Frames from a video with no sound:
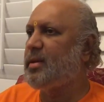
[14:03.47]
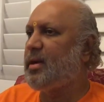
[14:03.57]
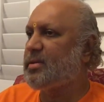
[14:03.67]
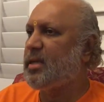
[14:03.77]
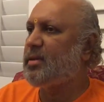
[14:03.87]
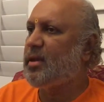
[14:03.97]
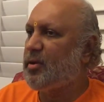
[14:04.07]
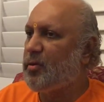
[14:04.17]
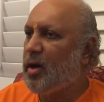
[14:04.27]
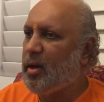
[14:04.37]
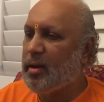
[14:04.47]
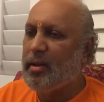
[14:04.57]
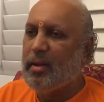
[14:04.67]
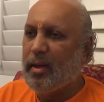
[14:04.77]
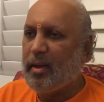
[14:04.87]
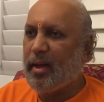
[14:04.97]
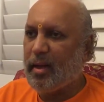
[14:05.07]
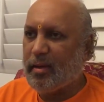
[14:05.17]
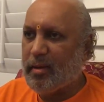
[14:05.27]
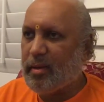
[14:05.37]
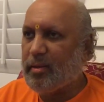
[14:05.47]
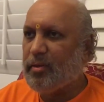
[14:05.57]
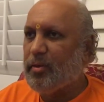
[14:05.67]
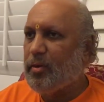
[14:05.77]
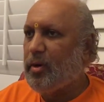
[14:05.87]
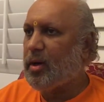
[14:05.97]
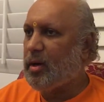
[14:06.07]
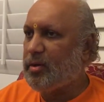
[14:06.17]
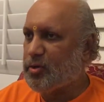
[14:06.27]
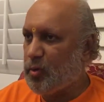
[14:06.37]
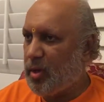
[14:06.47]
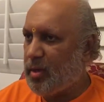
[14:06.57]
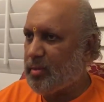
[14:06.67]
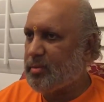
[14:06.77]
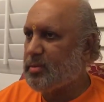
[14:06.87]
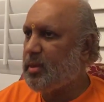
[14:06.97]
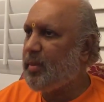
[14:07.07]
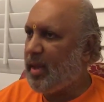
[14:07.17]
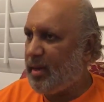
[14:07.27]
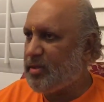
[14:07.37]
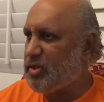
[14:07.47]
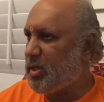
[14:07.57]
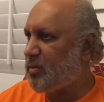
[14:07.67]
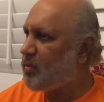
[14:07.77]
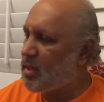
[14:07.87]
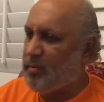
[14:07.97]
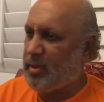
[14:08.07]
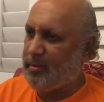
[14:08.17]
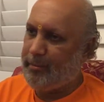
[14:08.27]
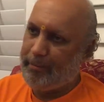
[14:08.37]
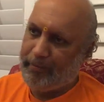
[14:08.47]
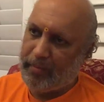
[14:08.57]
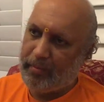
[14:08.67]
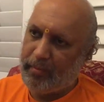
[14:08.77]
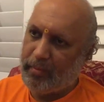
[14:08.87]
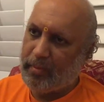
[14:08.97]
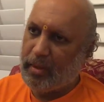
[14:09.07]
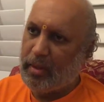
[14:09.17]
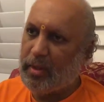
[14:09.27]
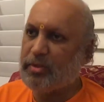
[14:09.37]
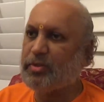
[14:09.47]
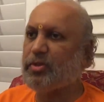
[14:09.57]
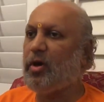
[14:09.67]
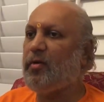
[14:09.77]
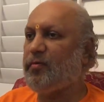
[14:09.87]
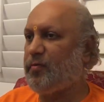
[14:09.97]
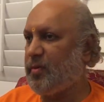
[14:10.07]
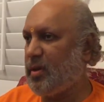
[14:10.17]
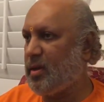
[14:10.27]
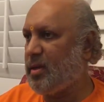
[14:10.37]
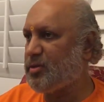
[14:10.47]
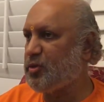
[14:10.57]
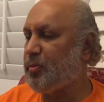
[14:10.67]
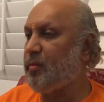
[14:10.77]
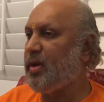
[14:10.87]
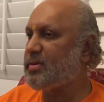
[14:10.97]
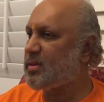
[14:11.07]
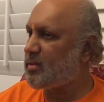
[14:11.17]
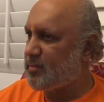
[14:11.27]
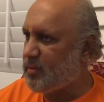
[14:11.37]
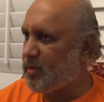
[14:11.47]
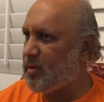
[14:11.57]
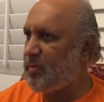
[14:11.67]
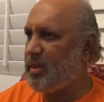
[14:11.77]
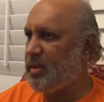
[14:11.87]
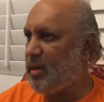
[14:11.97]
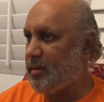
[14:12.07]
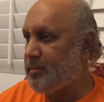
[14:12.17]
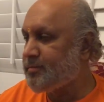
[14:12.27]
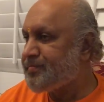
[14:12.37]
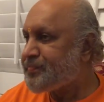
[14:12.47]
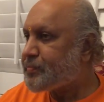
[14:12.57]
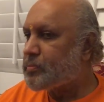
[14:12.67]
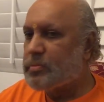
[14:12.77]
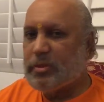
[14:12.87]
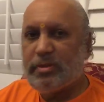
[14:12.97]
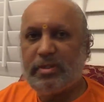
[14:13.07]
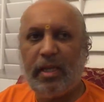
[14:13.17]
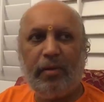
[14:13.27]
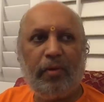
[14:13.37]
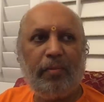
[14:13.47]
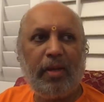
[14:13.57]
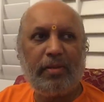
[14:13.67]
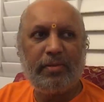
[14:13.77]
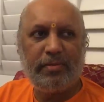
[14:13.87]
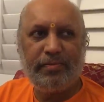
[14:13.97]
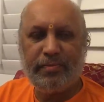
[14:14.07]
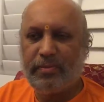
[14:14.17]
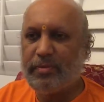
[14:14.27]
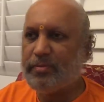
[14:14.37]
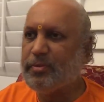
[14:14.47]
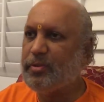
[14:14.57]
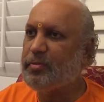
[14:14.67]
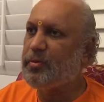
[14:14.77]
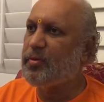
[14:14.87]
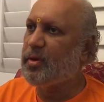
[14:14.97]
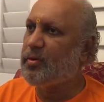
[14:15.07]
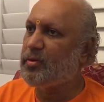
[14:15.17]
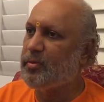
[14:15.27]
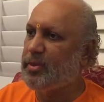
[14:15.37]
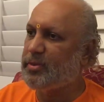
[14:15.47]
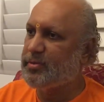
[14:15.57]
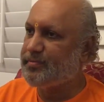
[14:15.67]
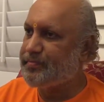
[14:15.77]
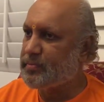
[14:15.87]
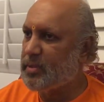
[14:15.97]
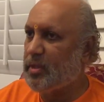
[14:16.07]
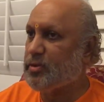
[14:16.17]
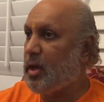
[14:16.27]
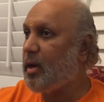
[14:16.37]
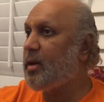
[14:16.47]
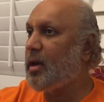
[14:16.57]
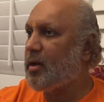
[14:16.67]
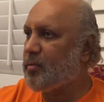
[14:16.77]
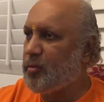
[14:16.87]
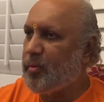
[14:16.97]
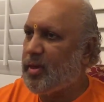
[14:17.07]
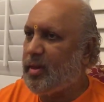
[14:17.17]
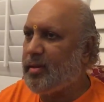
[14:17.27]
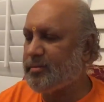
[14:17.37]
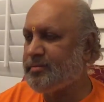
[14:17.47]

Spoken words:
Let us say that you are a director or a controller, a manager, whatever. A staff supervisor, whatever be that. Stay in one place. Don't move around too much. There is already a lot of movement there.